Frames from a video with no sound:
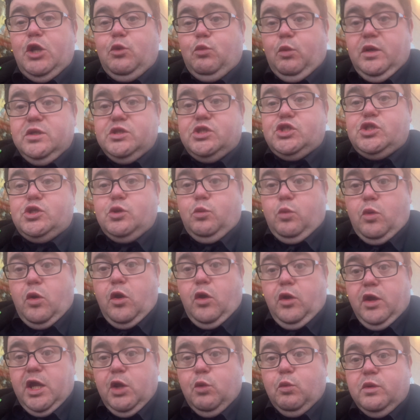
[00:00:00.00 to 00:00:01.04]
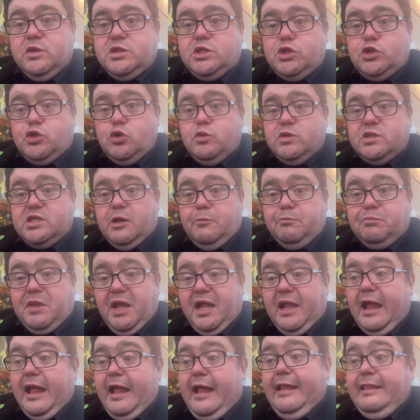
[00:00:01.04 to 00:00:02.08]
wants to work. He wants to do
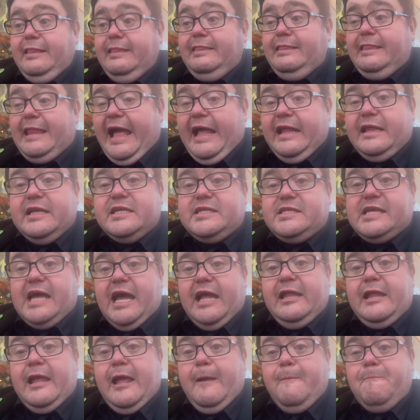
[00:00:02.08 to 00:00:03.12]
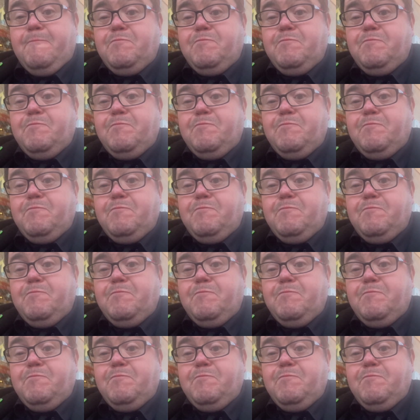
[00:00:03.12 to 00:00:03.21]
something. Let us then